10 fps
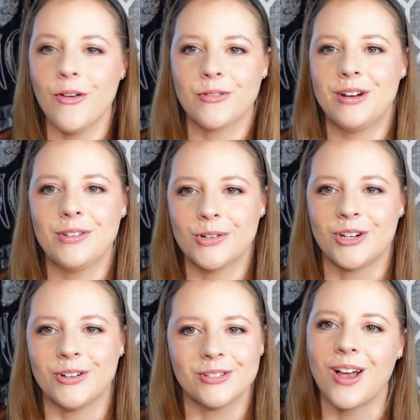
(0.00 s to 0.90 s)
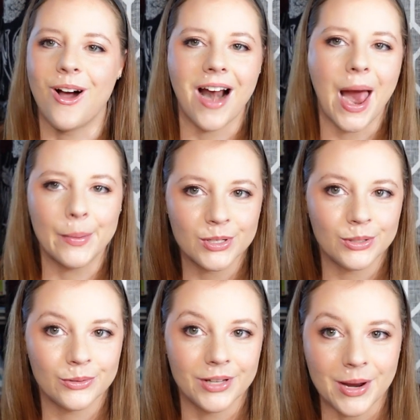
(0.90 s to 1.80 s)
3 of those shows are
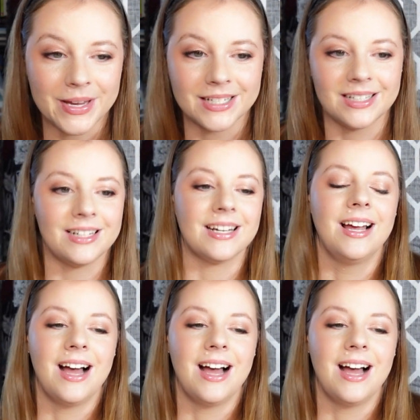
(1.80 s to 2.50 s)
absolutely amazing.